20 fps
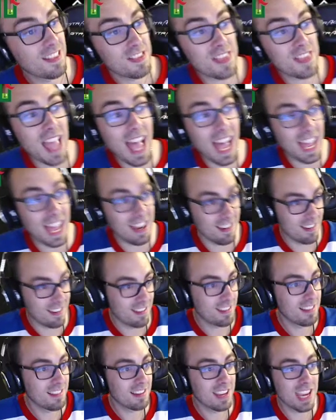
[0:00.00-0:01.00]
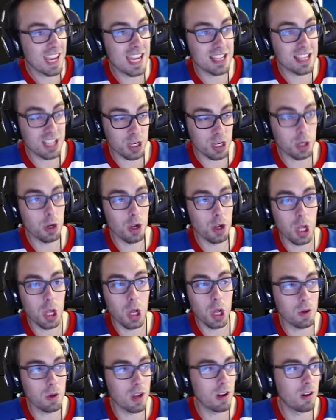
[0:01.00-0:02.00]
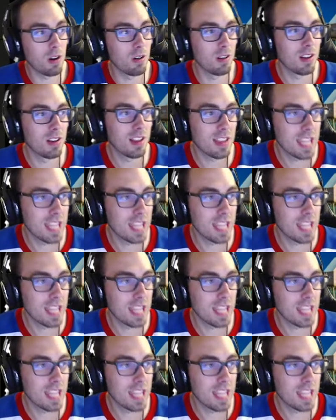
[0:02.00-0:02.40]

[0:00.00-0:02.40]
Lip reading: That is a good logo.